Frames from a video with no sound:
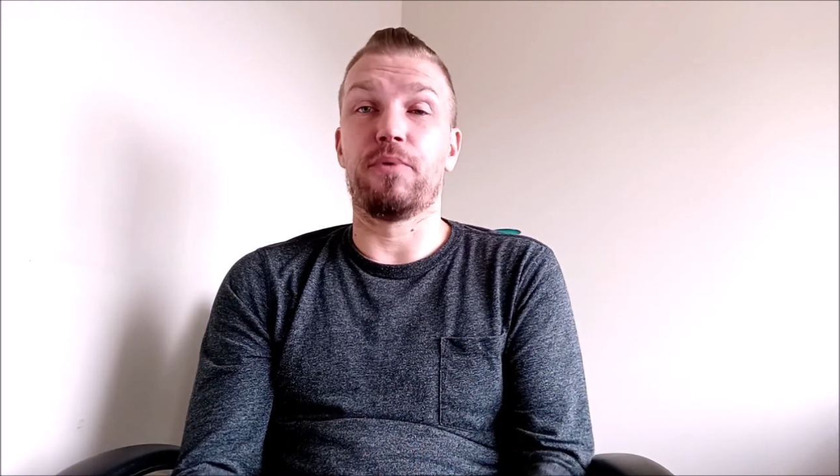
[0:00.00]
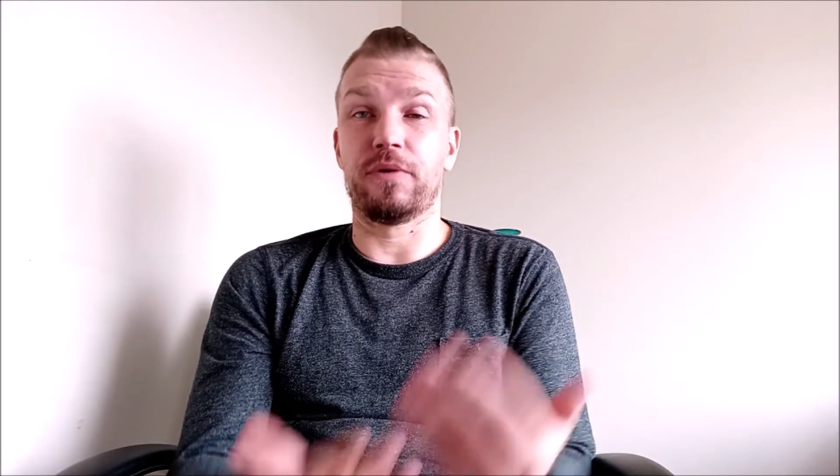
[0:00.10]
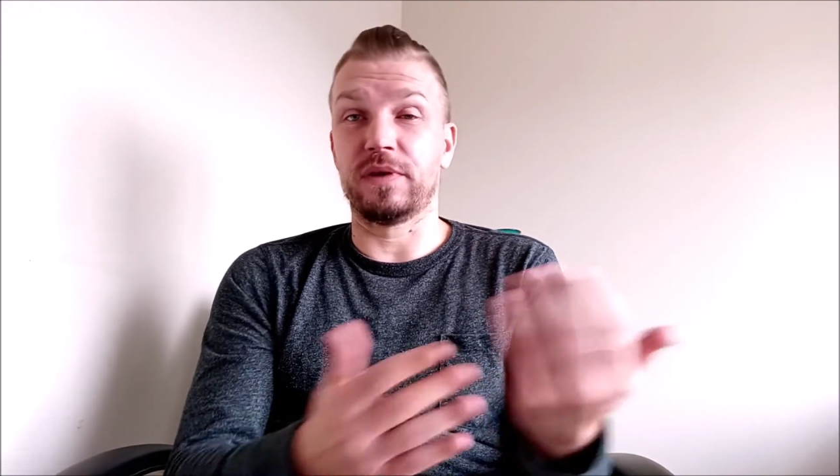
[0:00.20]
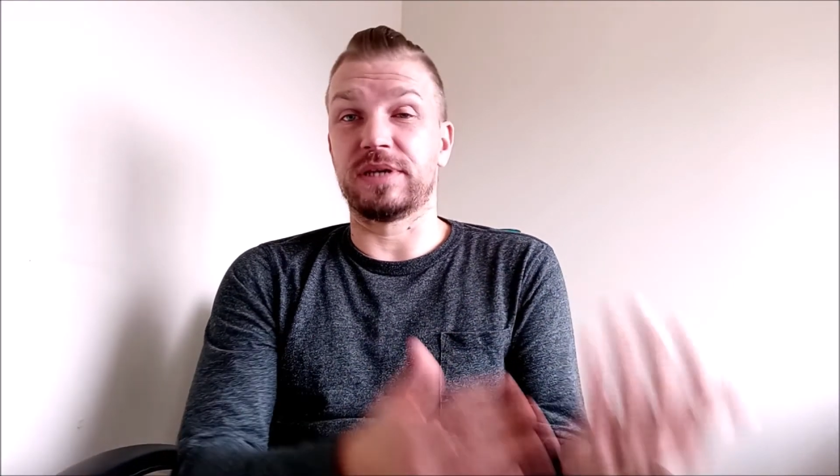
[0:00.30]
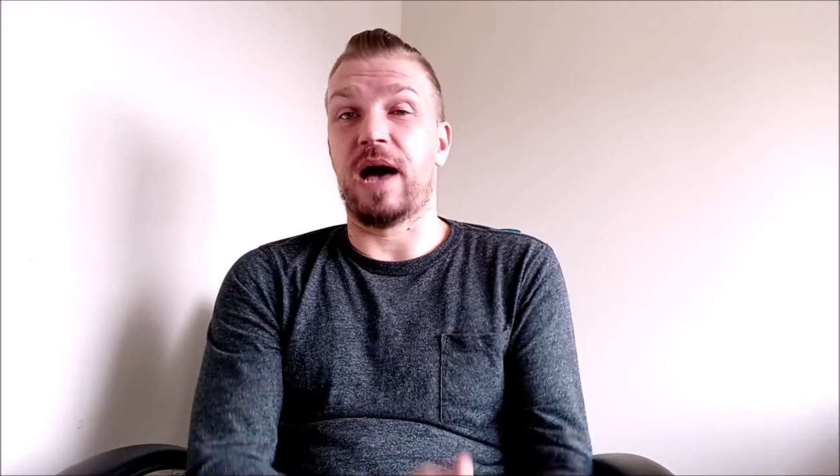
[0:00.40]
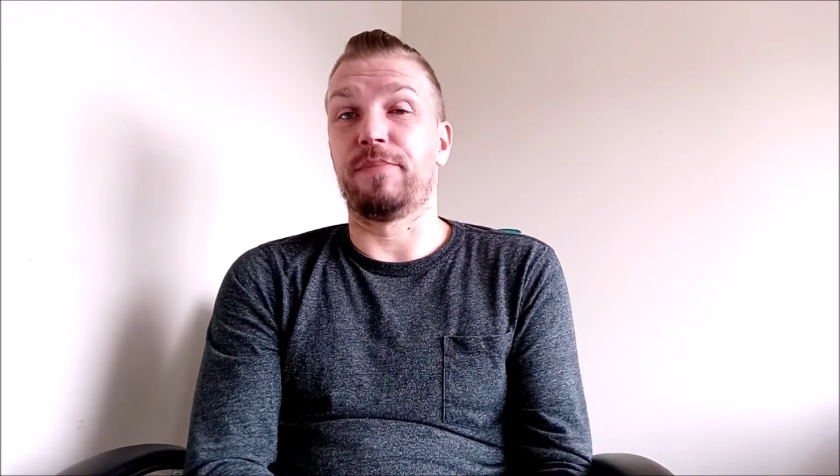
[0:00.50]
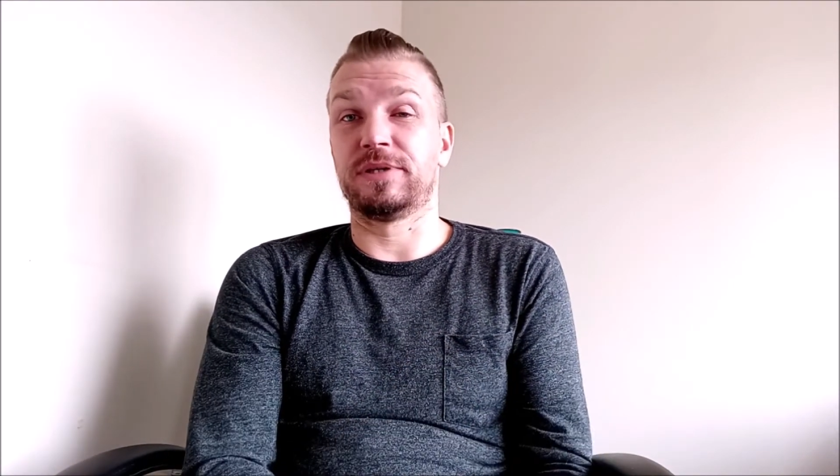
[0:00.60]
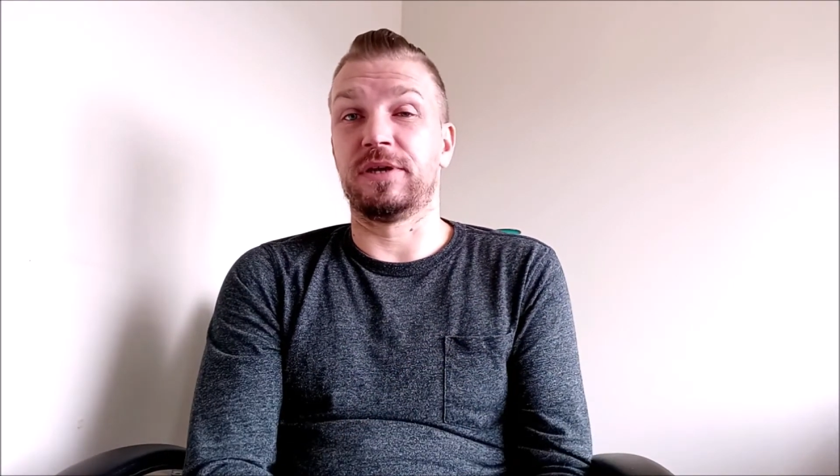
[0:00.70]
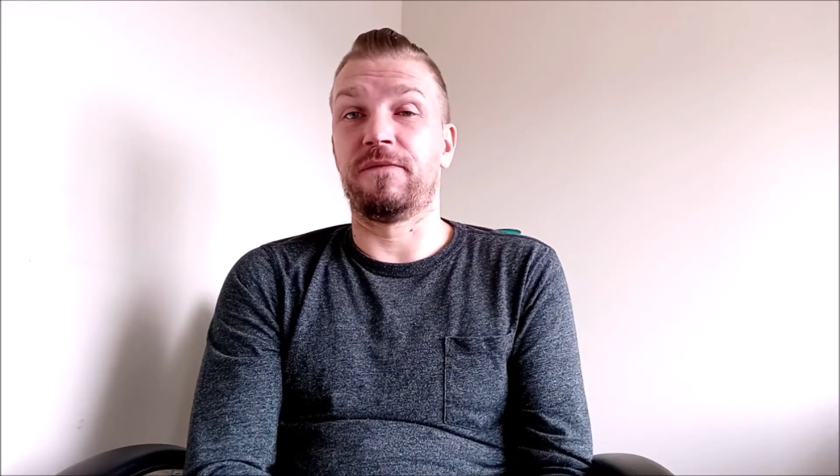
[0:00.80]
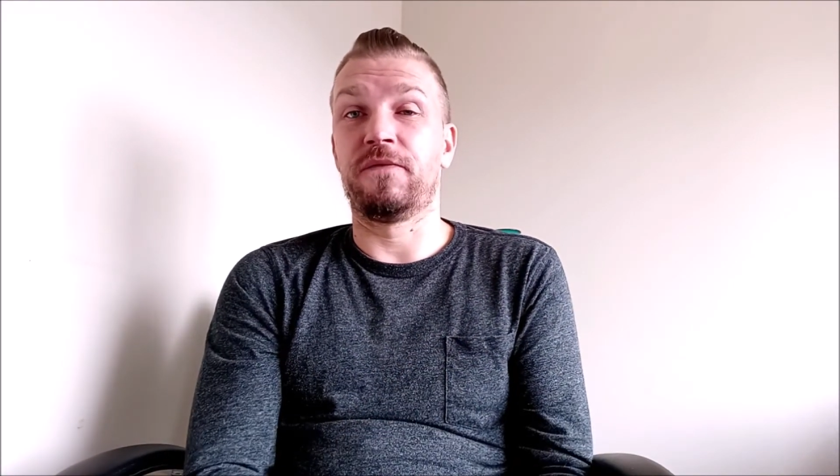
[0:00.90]
with his
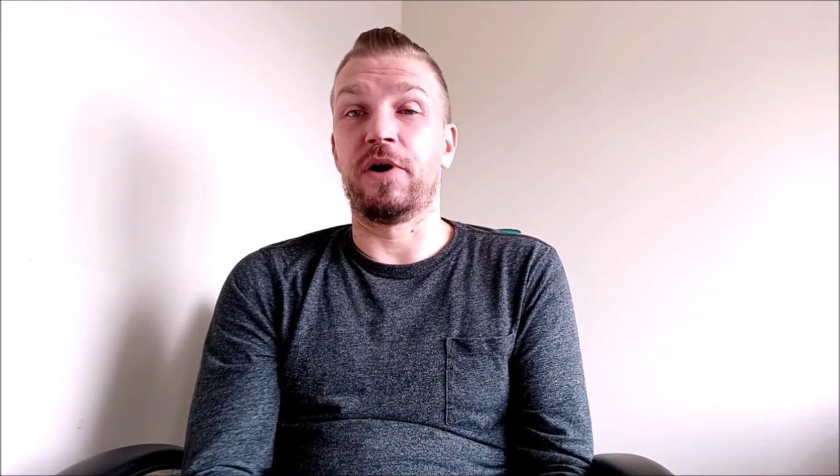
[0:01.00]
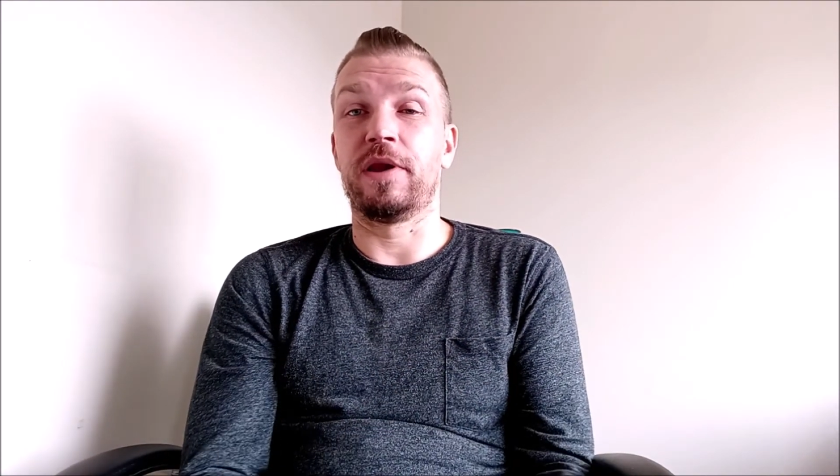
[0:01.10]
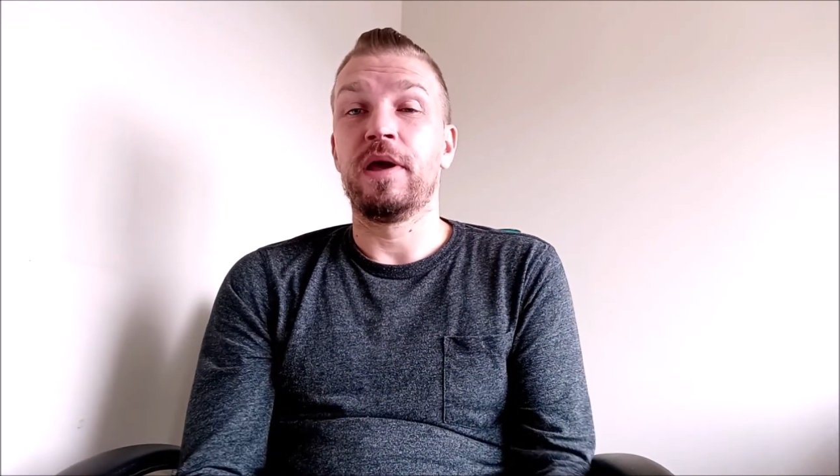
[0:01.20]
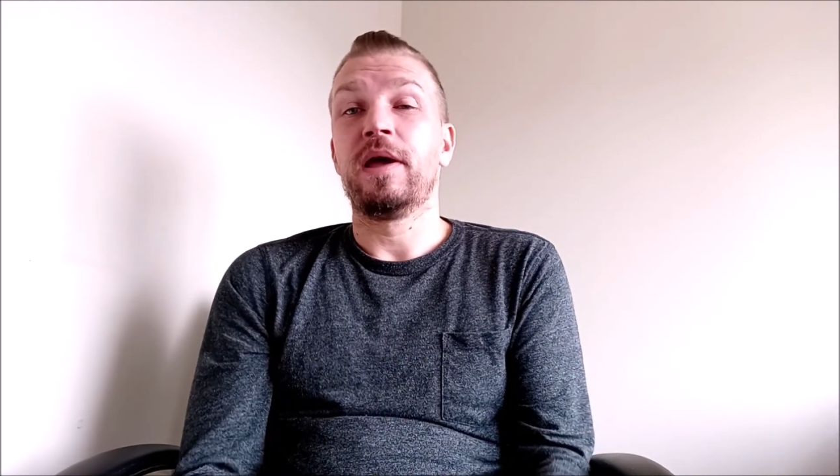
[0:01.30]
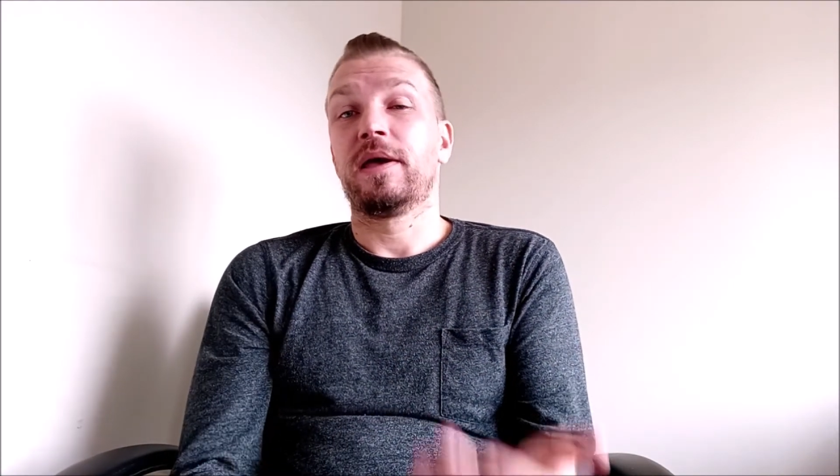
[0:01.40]
opposite foot.